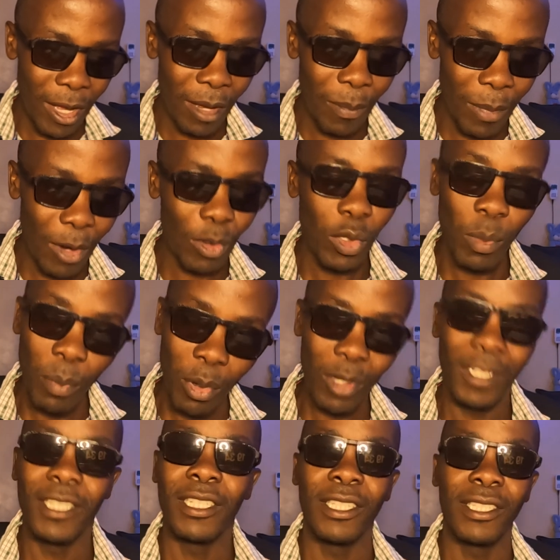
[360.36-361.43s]
about
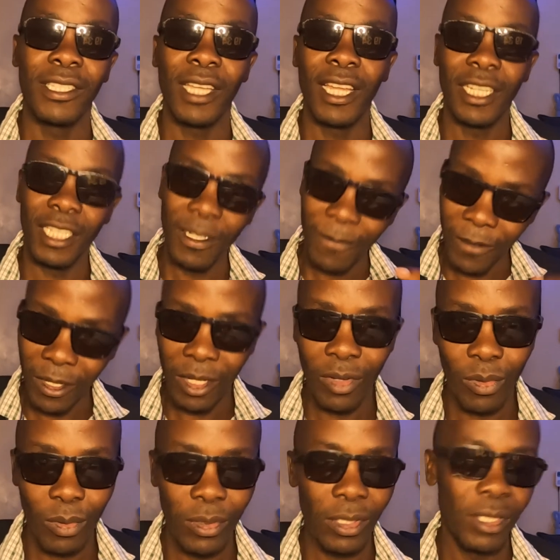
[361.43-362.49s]
politics and in
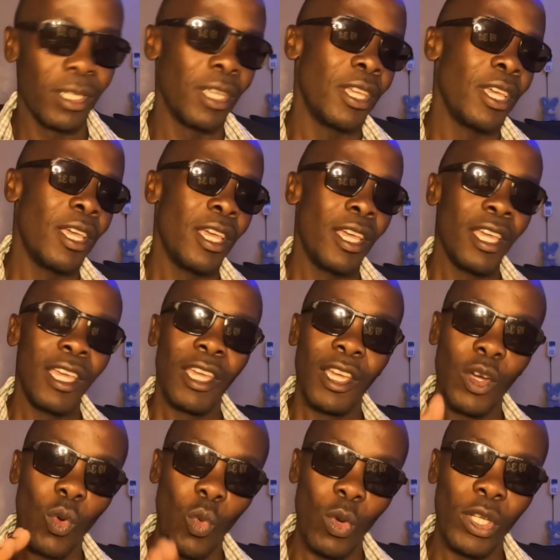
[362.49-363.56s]
funerals.
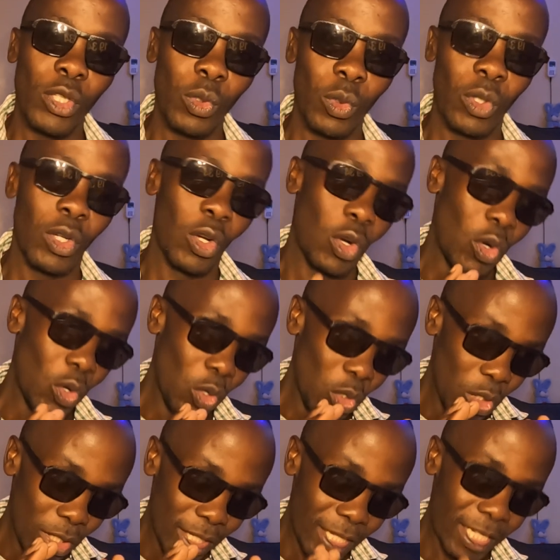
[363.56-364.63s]
We should
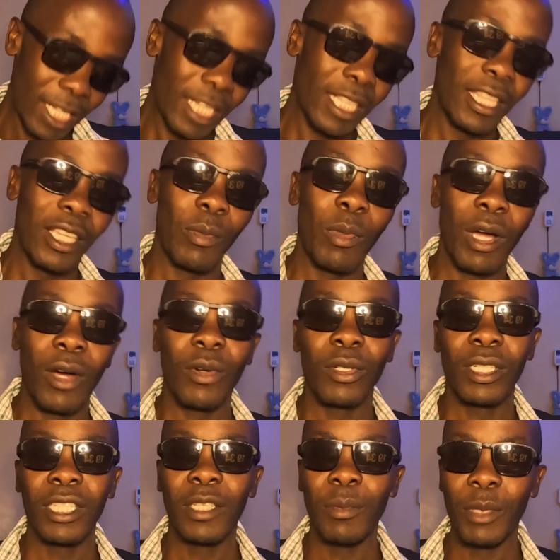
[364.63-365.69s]
kick them
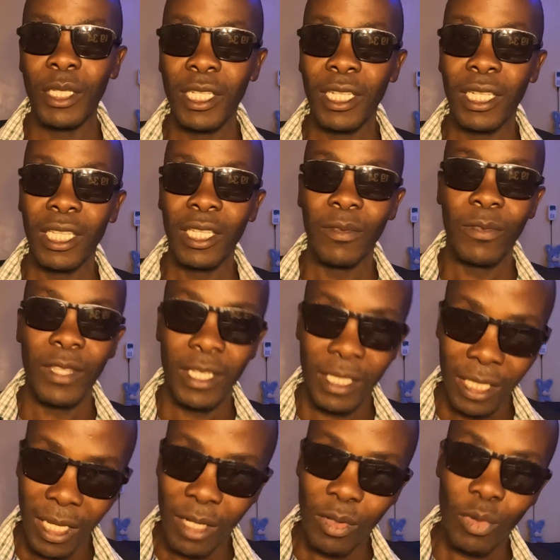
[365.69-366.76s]
out immediately if they
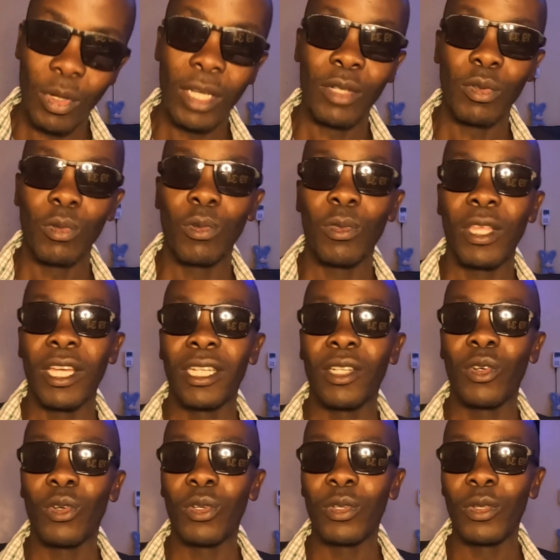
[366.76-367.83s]
start trying to do
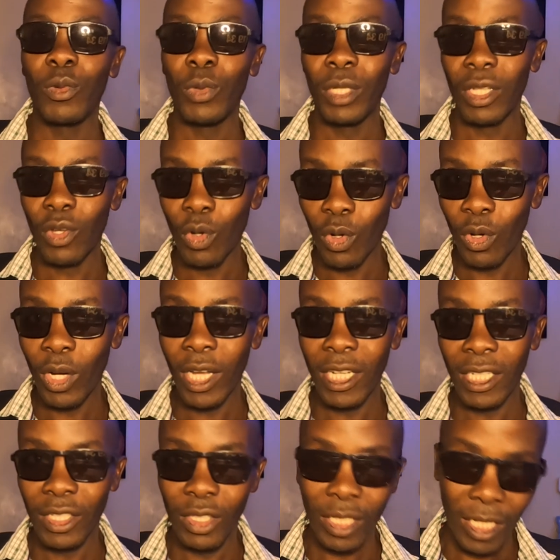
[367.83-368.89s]
that. Or do we go
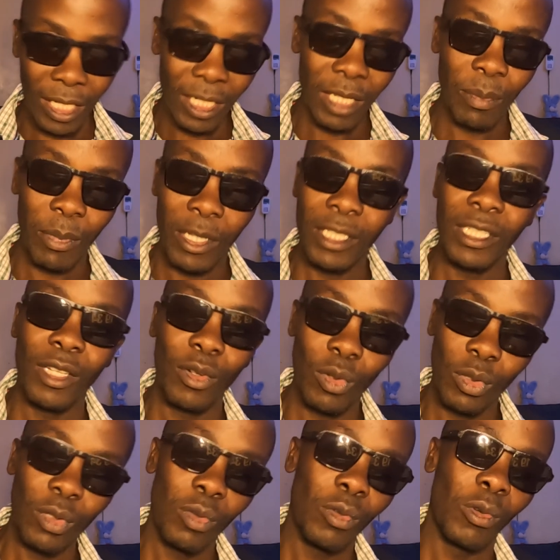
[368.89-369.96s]
and tell the pastor
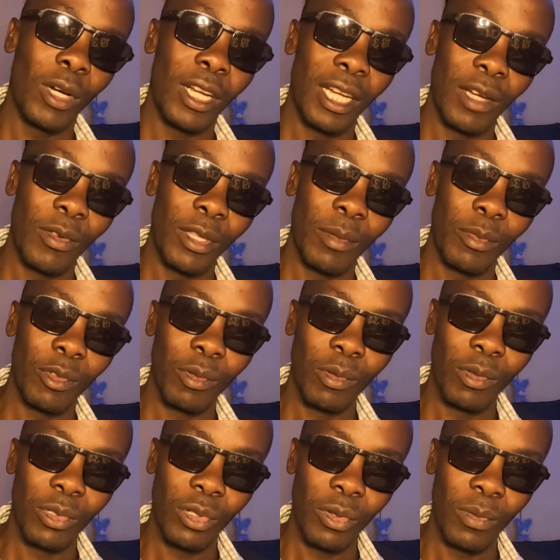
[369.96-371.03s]
not to allow them to
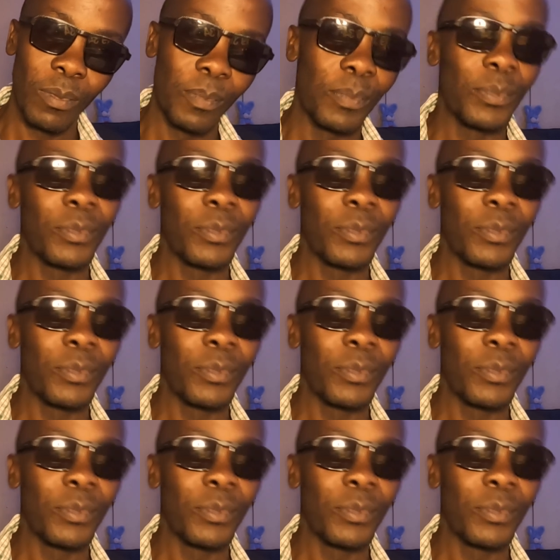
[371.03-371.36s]
do so?